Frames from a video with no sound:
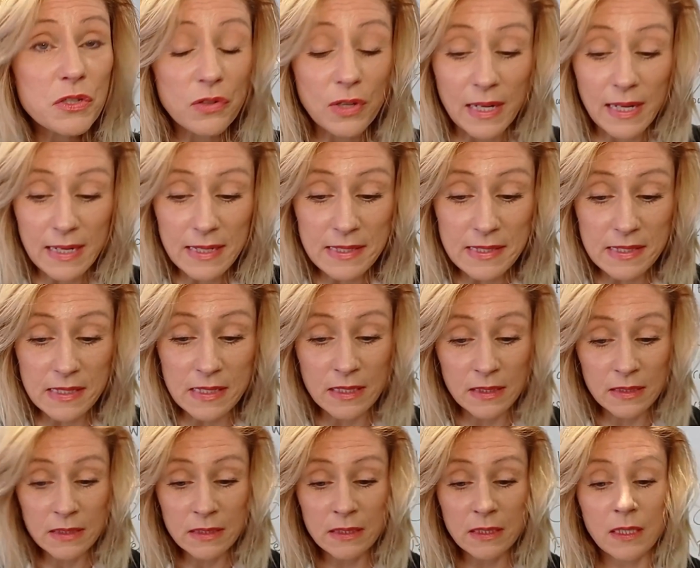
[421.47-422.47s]
your list,
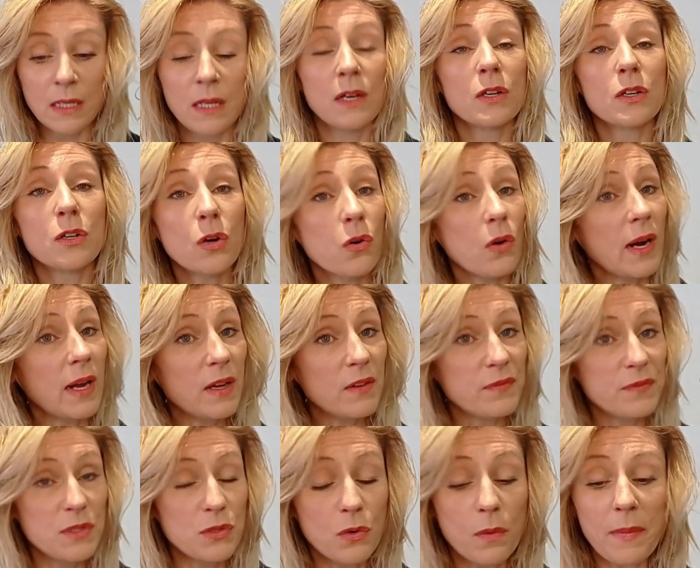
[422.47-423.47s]

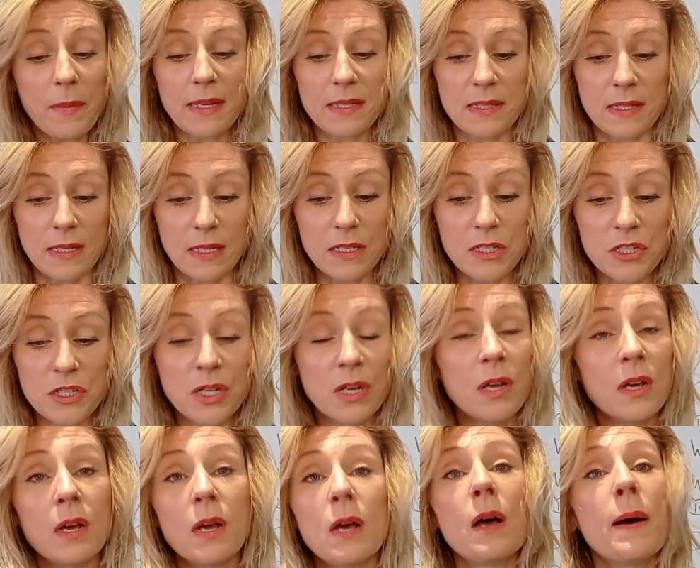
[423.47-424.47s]
craft your message,
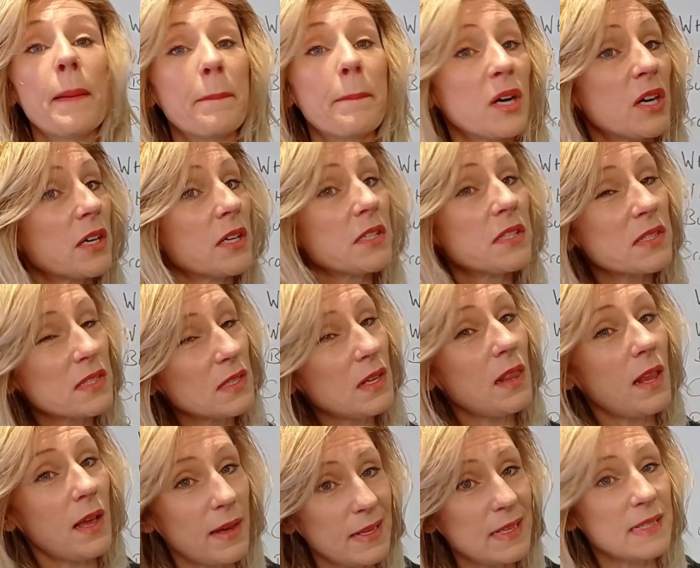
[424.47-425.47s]

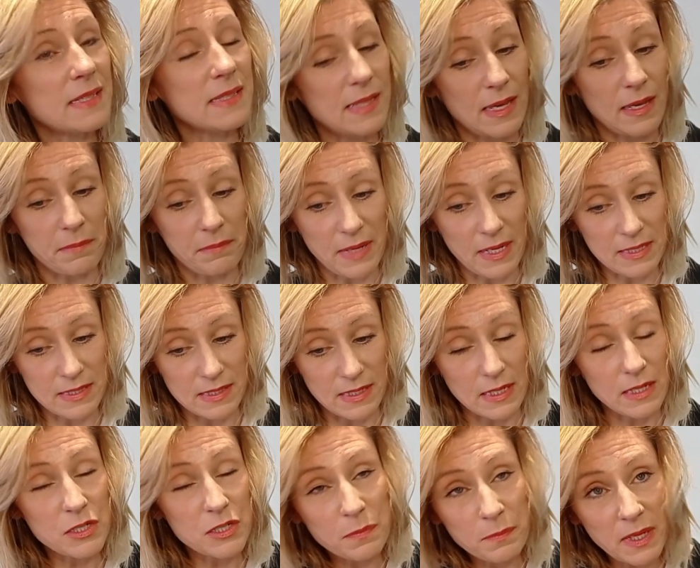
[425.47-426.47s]
personalize that
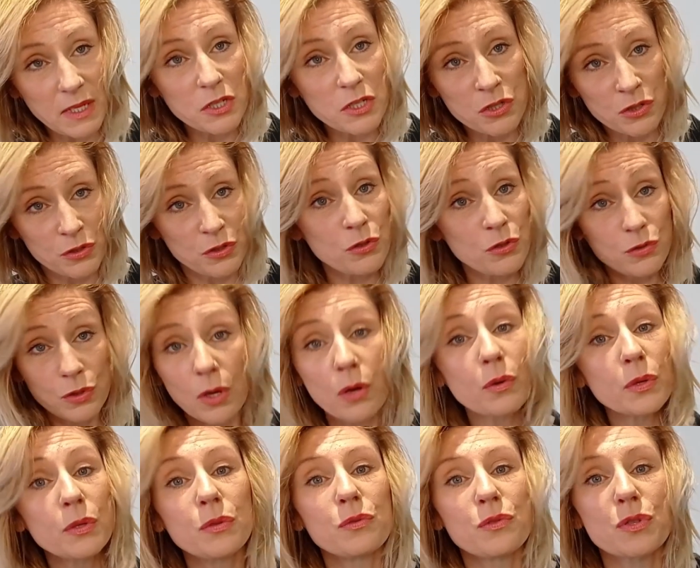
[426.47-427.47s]
message, make sure you know
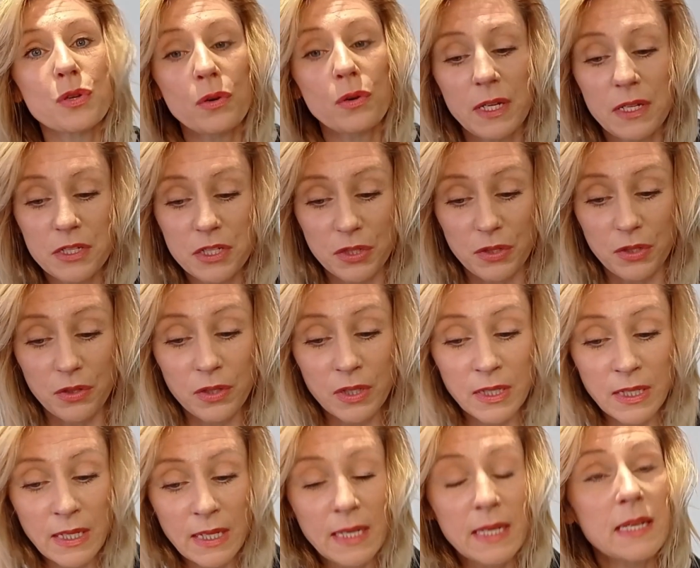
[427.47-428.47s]
who you're talking to,
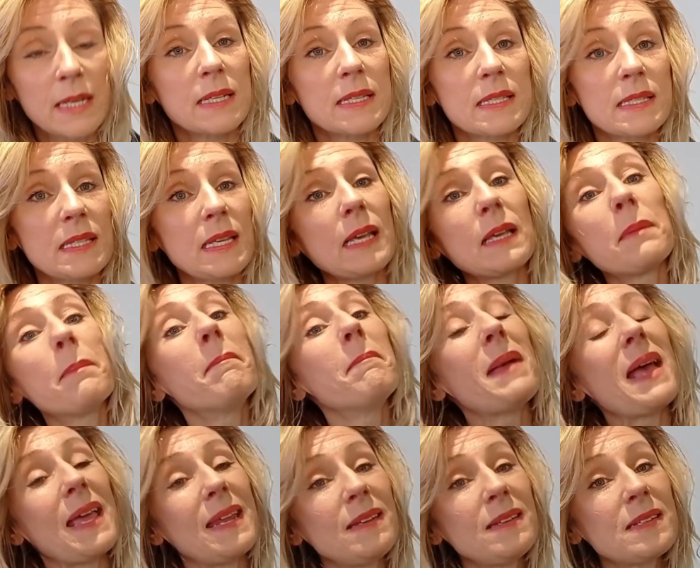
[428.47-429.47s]

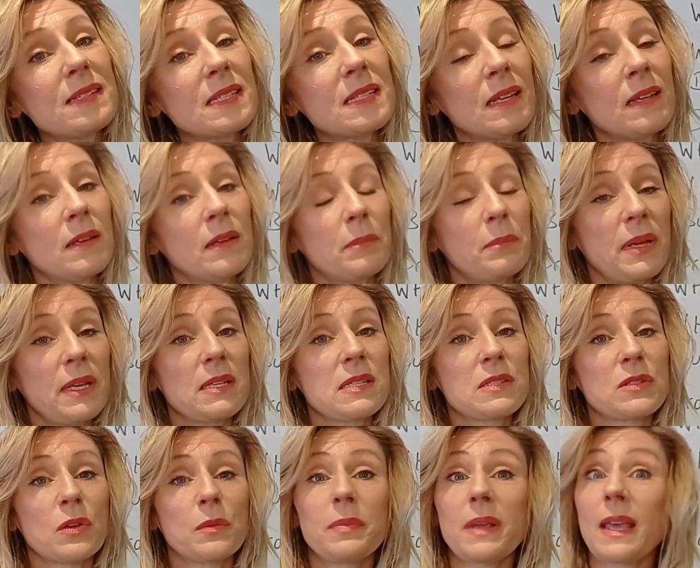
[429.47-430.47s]
segment
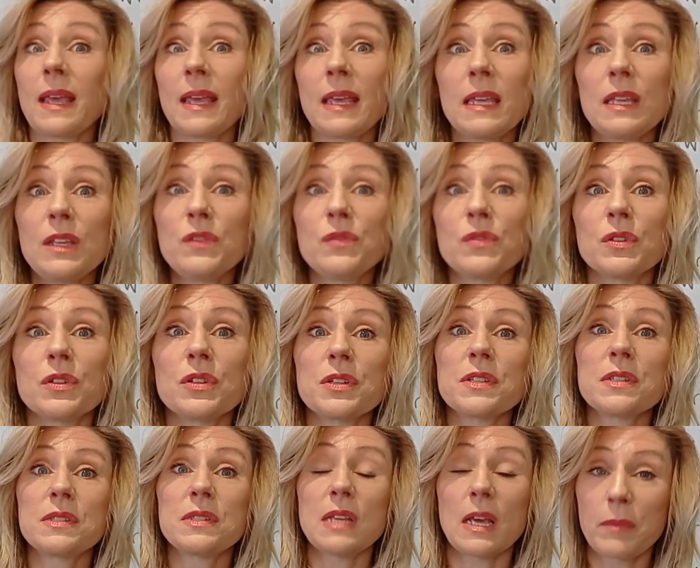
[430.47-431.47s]
based on
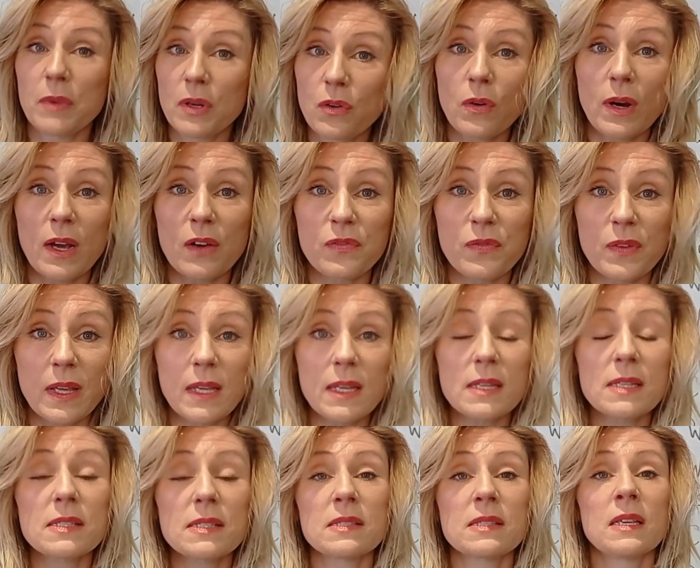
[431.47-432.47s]
behaviors,
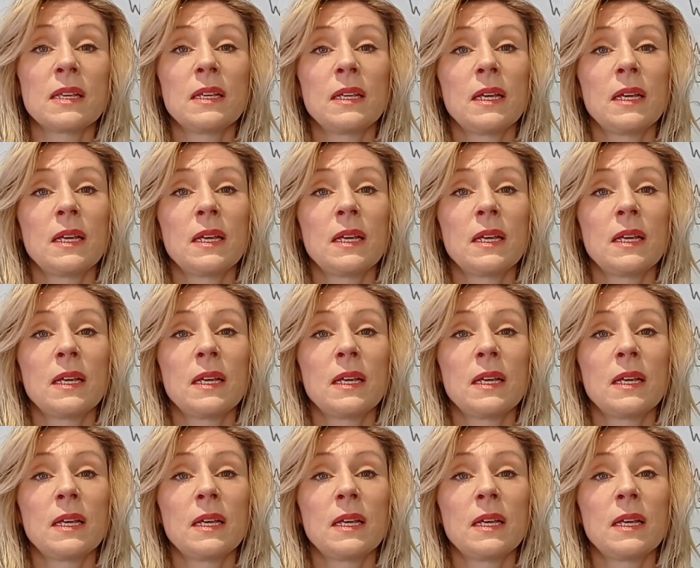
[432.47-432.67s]
demographics,